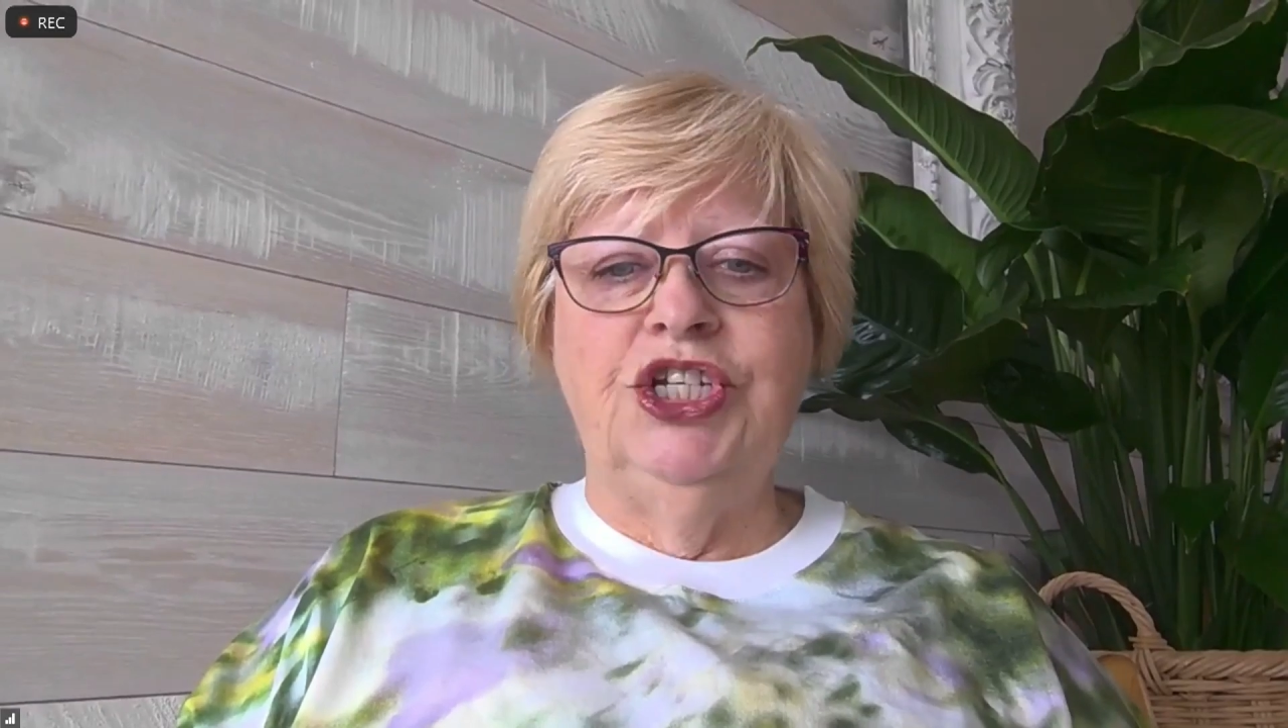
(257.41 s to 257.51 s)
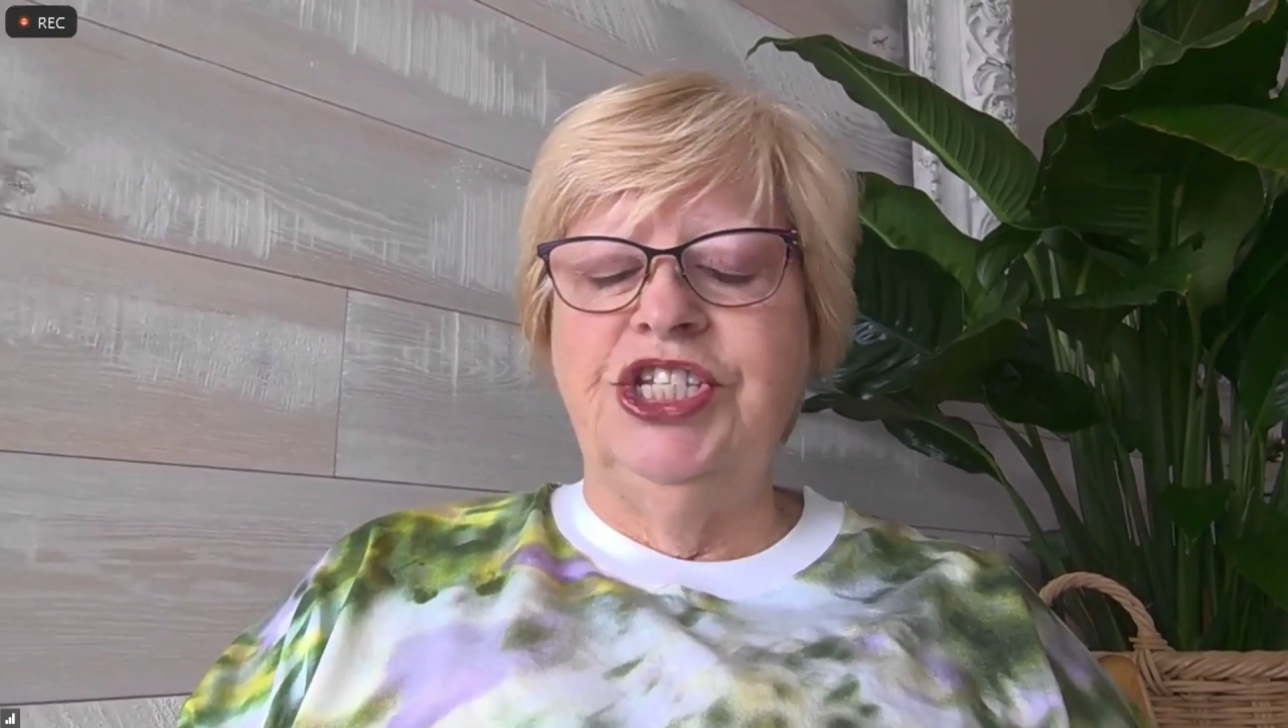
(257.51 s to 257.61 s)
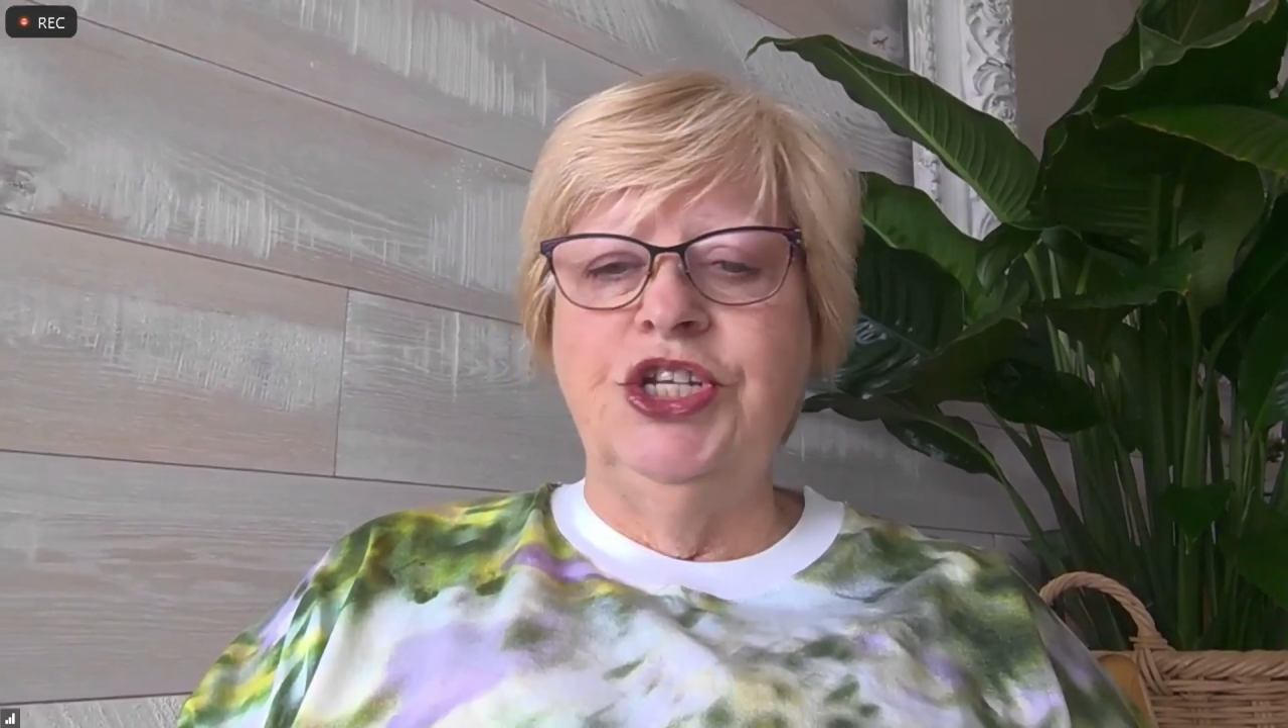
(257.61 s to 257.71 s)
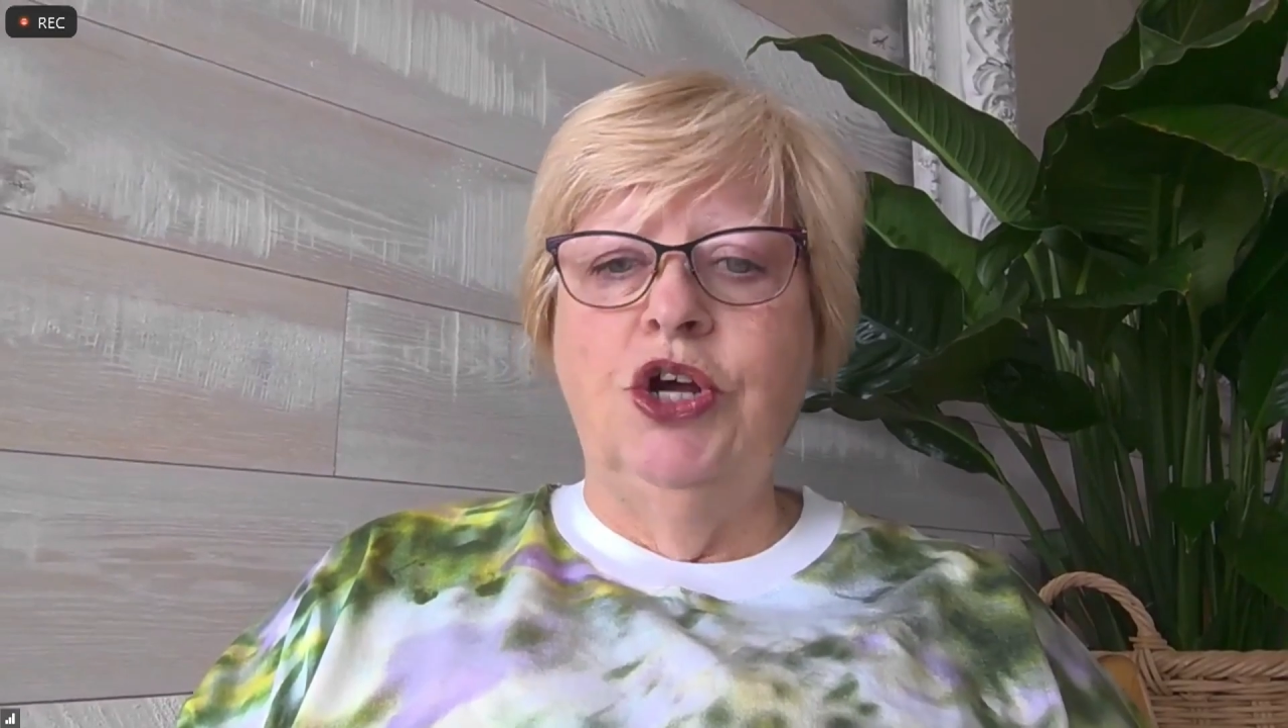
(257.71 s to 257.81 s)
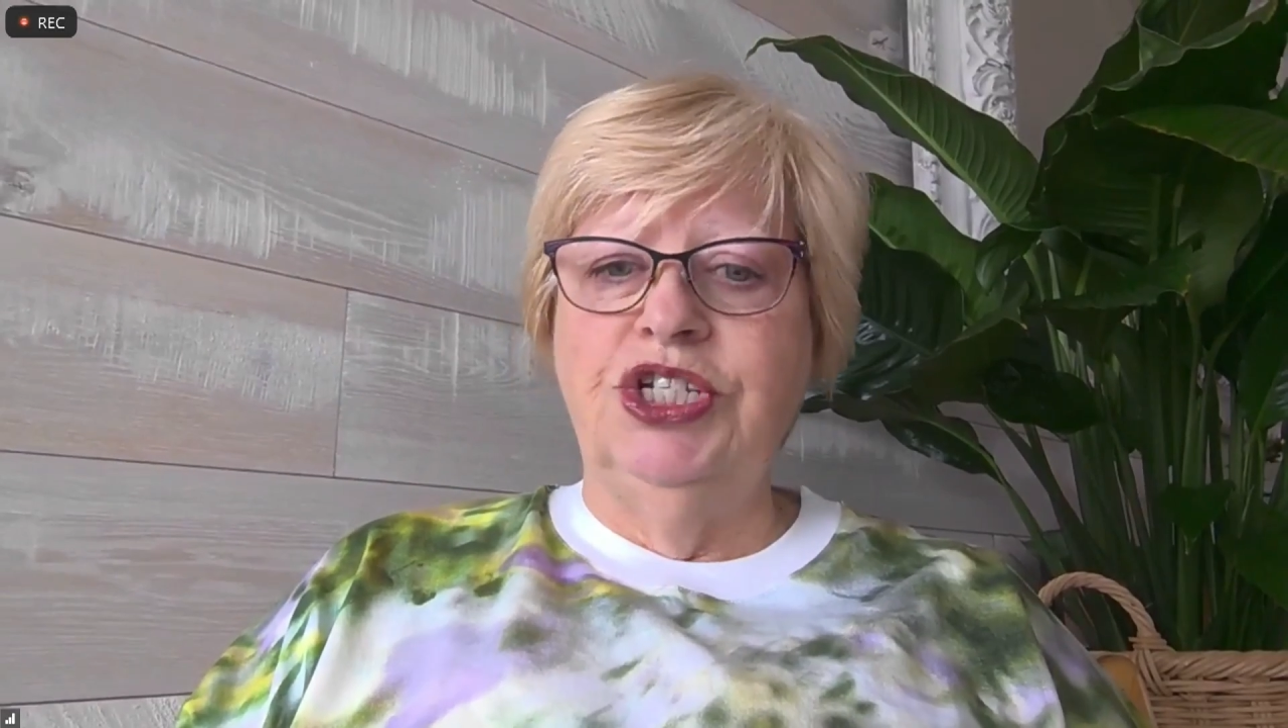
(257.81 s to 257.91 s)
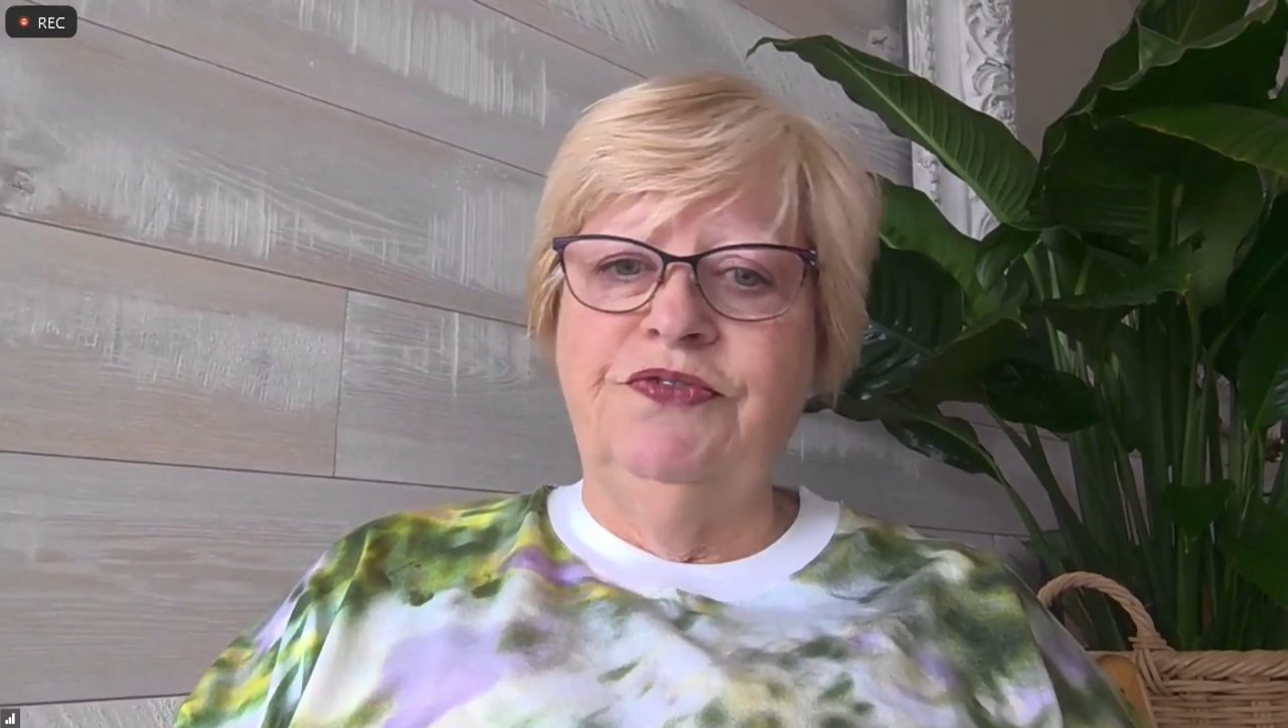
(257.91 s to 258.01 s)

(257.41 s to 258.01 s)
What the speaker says: It's not